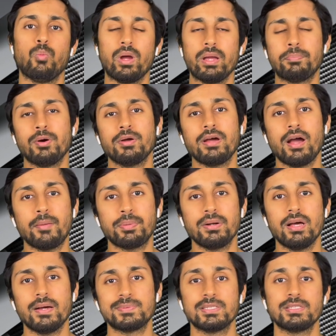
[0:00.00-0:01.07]
Waypoint
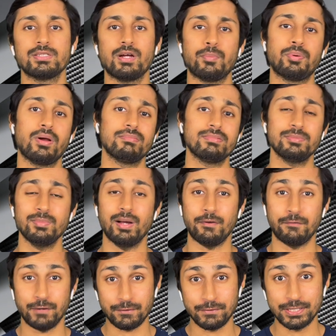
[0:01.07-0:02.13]
hyperlapses are probably my
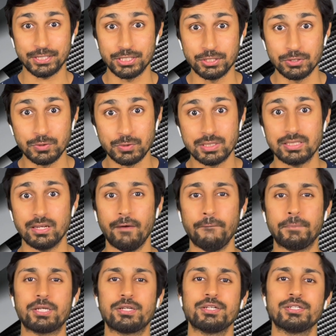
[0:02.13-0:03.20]
favorite to use
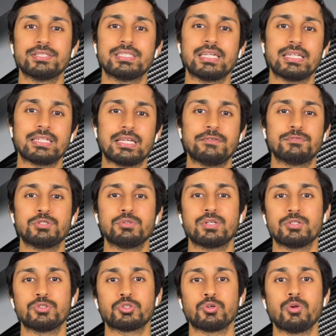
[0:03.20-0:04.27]
because it gives you
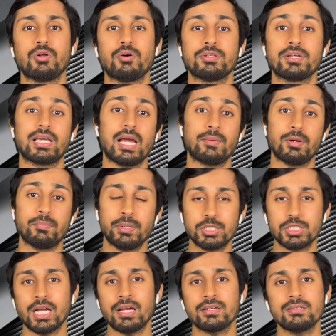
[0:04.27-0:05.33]
control on the camera
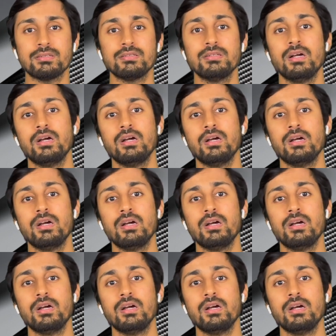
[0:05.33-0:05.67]
pitch angle,